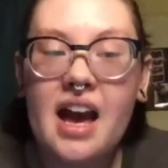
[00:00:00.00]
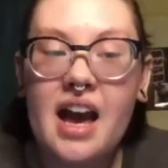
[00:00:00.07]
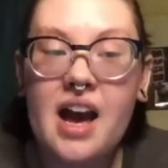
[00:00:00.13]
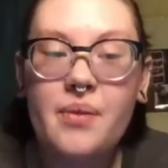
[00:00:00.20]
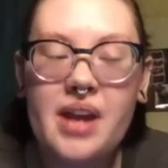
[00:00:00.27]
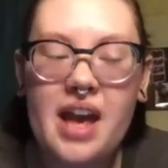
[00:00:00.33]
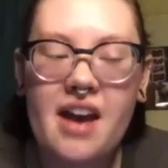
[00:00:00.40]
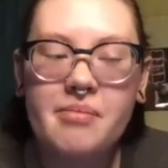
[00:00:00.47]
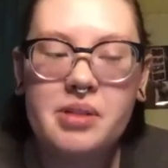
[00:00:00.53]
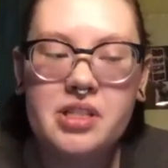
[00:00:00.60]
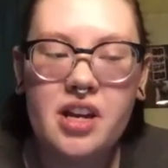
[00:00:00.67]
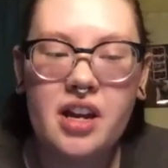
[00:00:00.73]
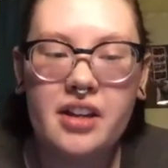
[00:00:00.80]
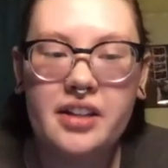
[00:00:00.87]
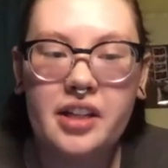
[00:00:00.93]
we have been
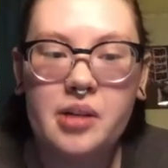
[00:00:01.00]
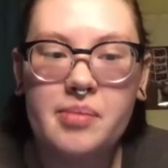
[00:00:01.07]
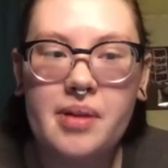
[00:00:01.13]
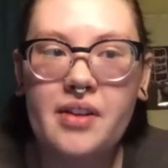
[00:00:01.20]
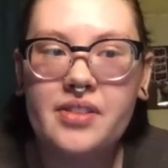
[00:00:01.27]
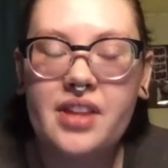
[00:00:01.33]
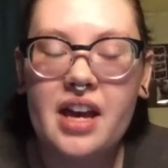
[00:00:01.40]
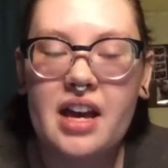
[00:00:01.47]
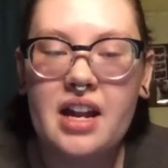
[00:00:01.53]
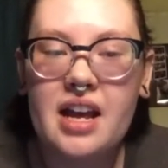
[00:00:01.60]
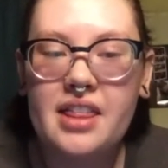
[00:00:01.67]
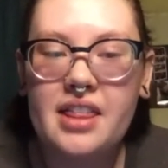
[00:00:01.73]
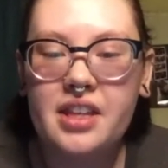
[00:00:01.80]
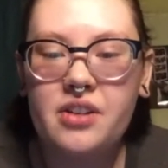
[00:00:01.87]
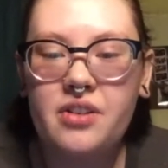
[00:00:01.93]
talking about that. I
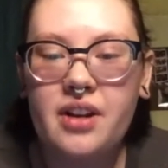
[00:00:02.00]
think right